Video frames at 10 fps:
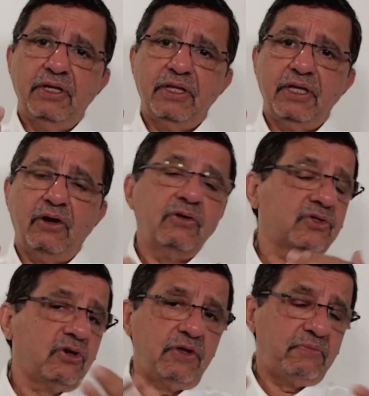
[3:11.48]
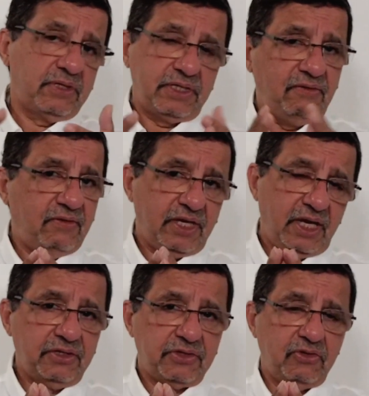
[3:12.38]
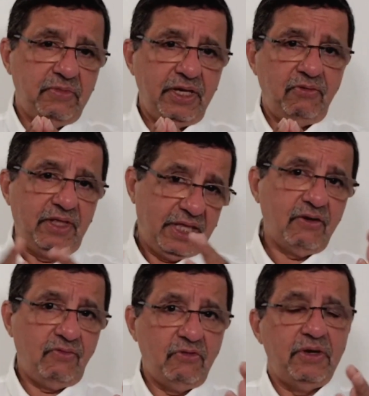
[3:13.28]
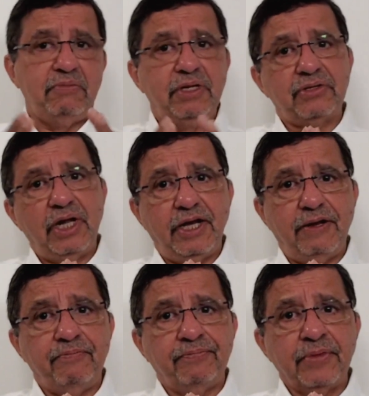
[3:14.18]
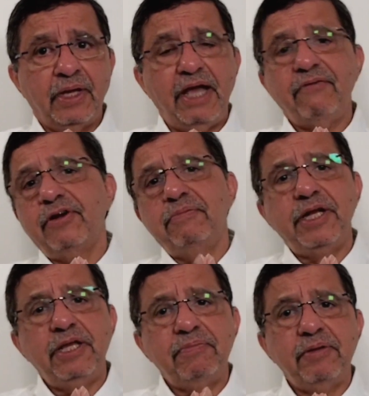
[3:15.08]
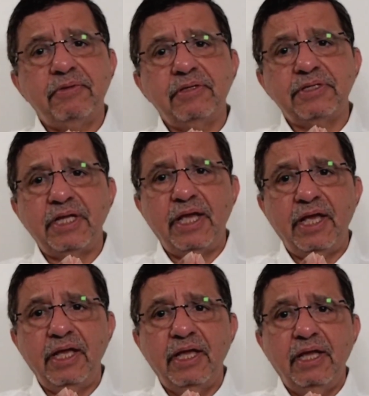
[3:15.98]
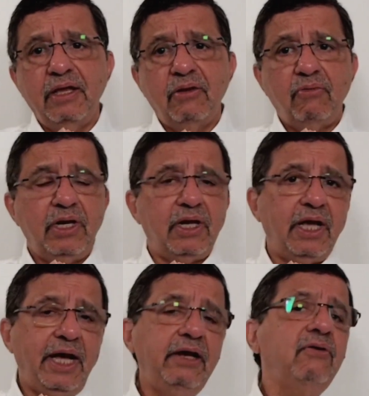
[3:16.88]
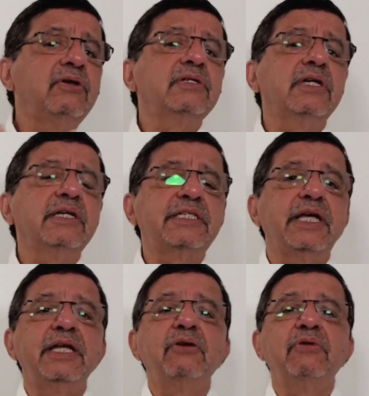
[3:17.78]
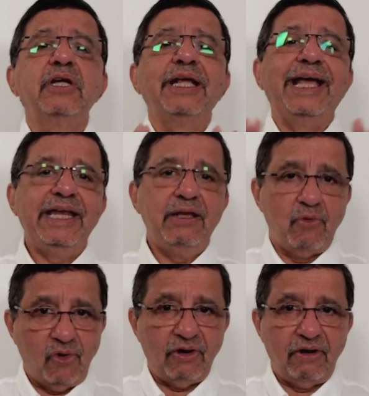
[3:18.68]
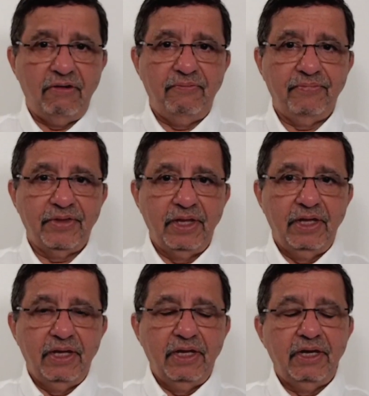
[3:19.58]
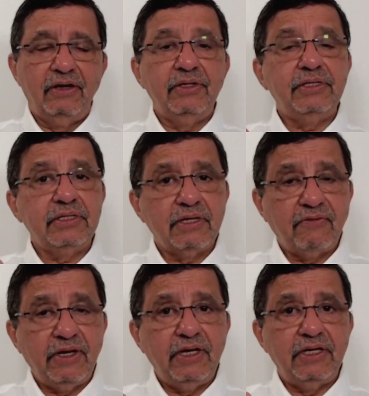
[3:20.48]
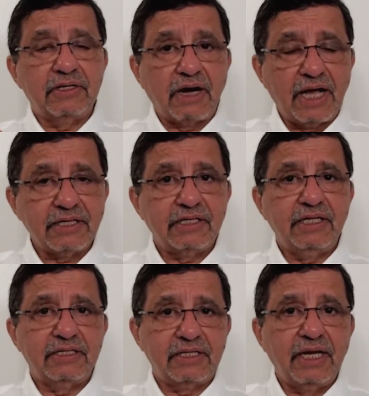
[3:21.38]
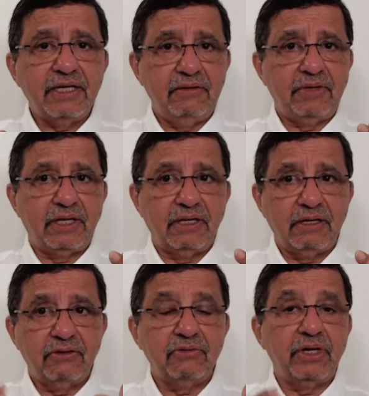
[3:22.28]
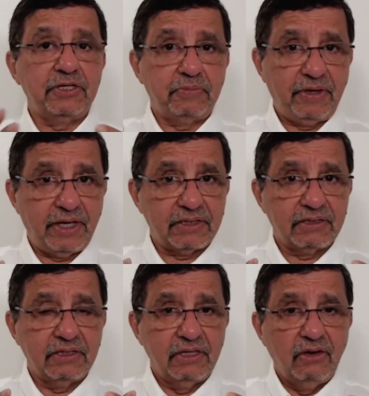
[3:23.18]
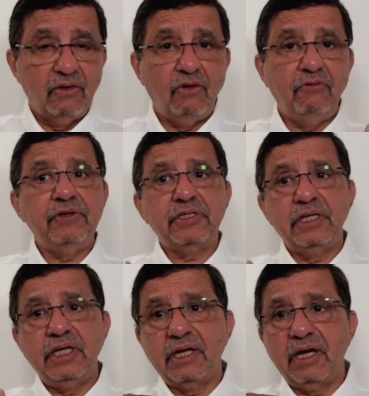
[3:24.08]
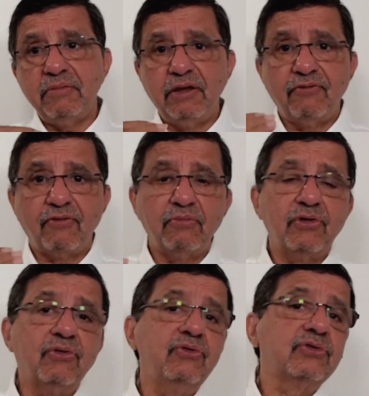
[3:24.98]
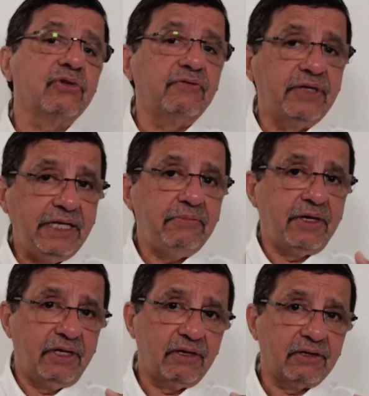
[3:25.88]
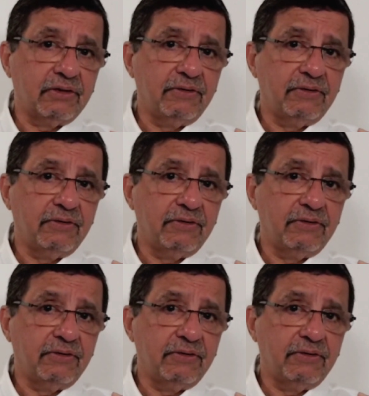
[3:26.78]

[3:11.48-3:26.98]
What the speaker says: or so we perceive the case to be, we think we've been betrayed. I've heard many people say, well, I don't trust anyone anymore. Now, this is a very drastic sentiment to express, obviously coming from roots of deep hurt.